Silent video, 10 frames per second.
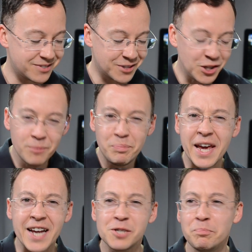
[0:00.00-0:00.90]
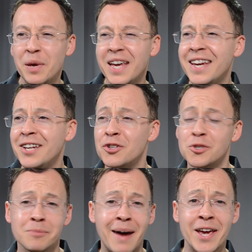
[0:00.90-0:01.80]
learn P H P, do
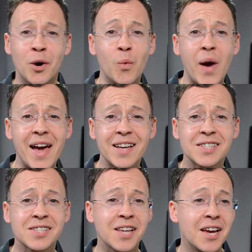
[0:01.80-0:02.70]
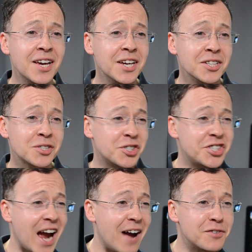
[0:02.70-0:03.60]
some iOS, some
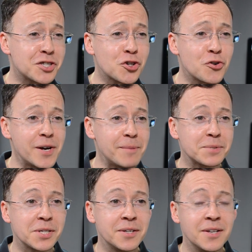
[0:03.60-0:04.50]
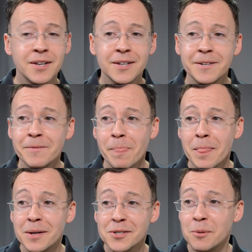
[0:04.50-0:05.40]
JavaScript and
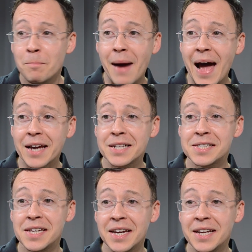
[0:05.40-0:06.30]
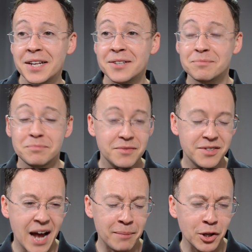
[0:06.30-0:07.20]
some marketing, and
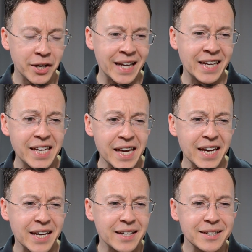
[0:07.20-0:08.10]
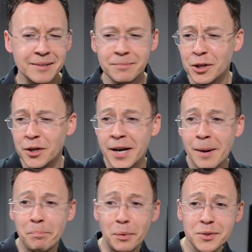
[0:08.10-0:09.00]
I'm learning Git and I'm learning
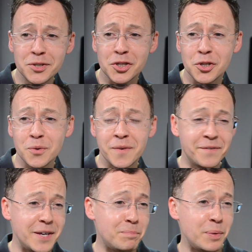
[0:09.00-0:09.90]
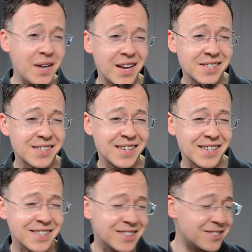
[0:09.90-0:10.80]
Ubuntu and V P
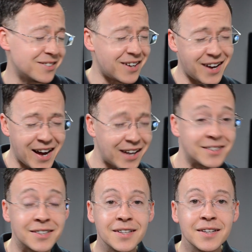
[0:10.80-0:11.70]
Ss, and ah,